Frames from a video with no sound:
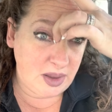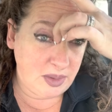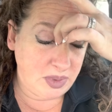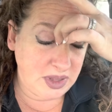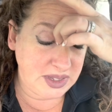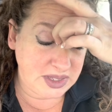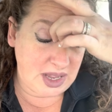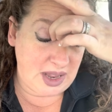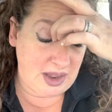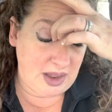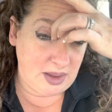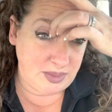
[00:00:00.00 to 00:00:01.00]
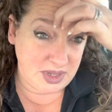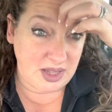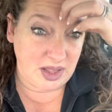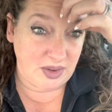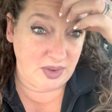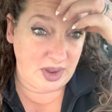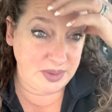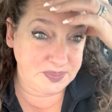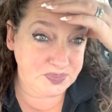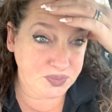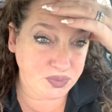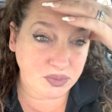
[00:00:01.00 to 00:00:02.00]
please say I'm saying that right,
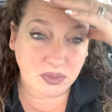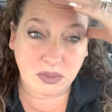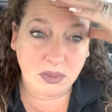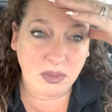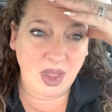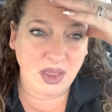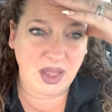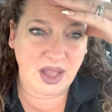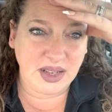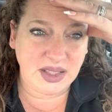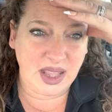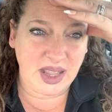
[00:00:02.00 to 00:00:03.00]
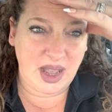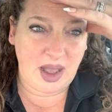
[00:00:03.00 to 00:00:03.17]
that they